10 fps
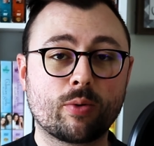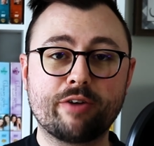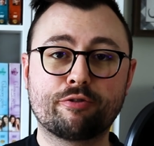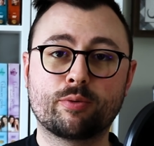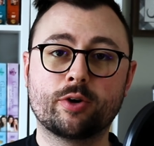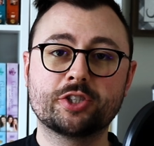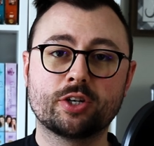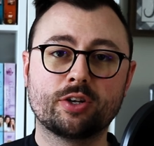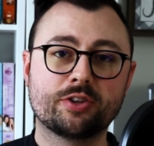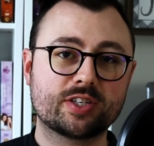away from
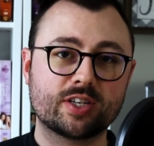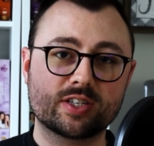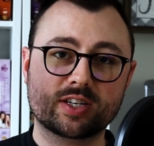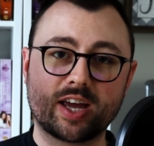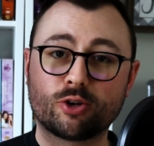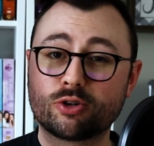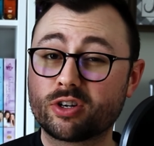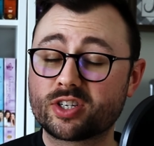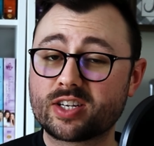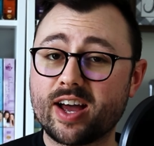original. This is kettle
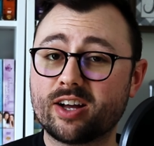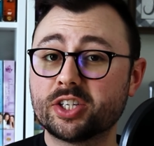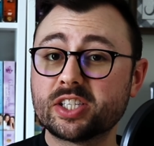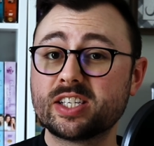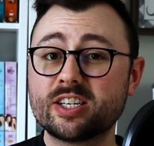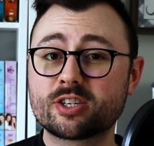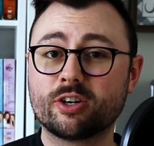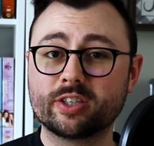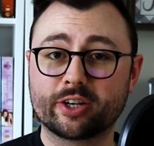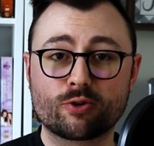cooked style sea
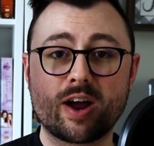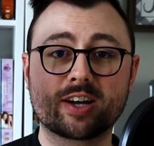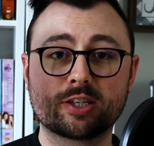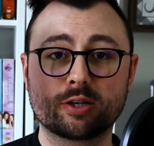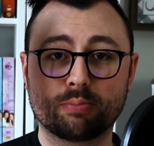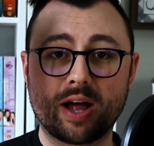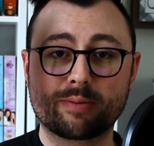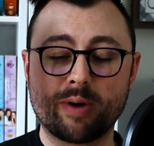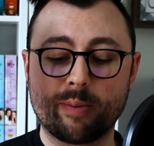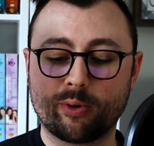salt and cracked
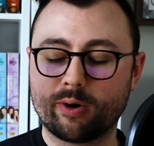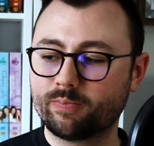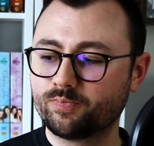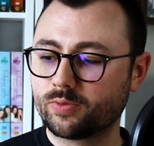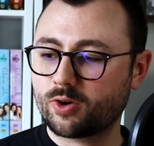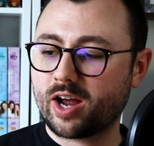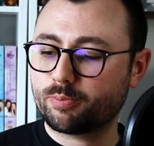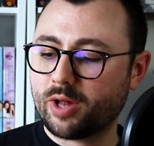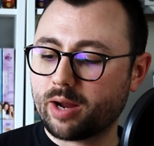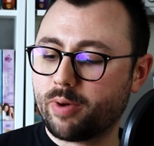black pepper.
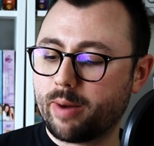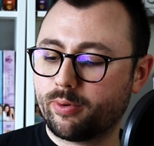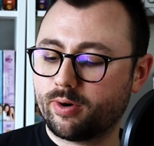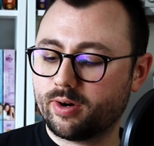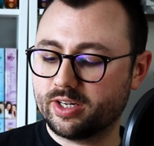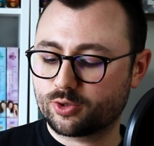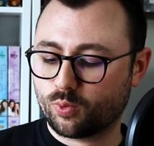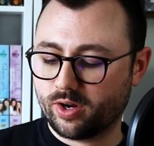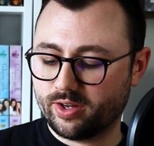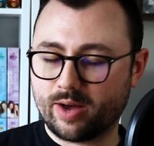Cracked black pepper is
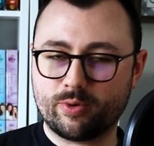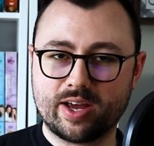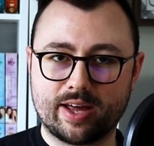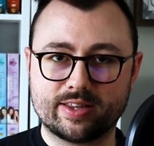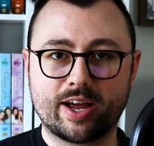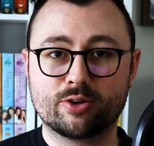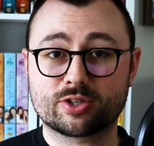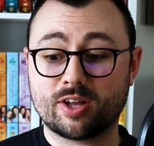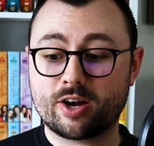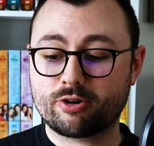one that we had in the house
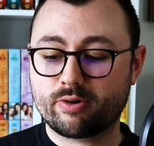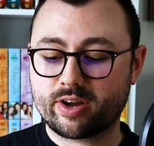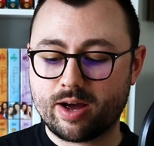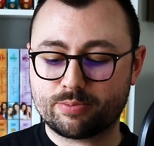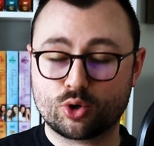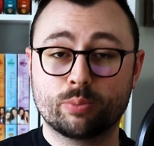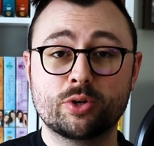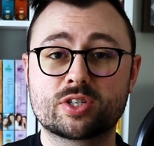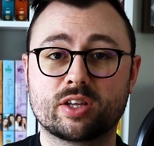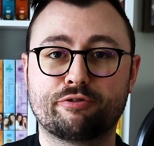a lot growing up, so I'm
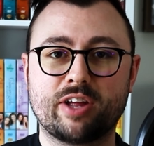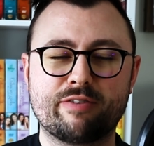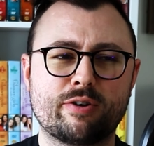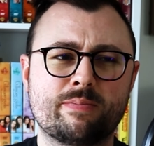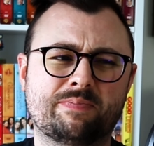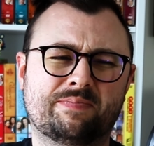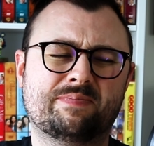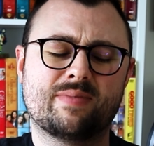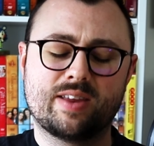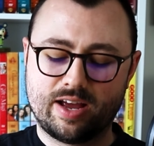used to the flavor.
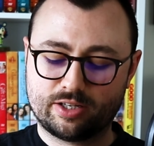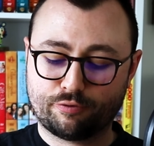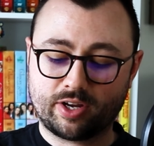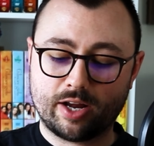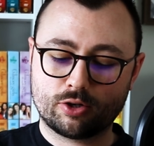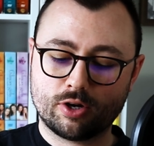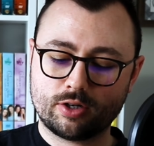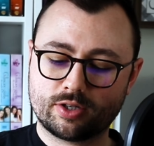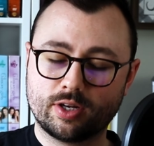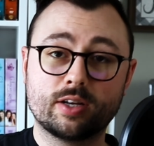As for kettle
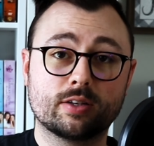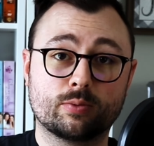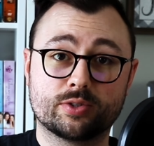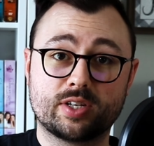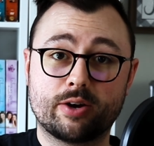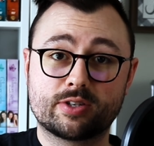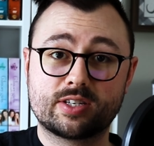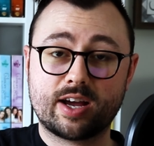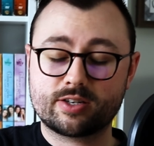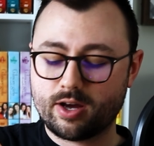cooked, we'll see how it
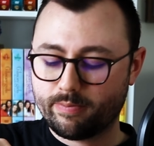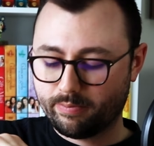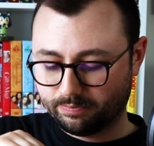stacks up.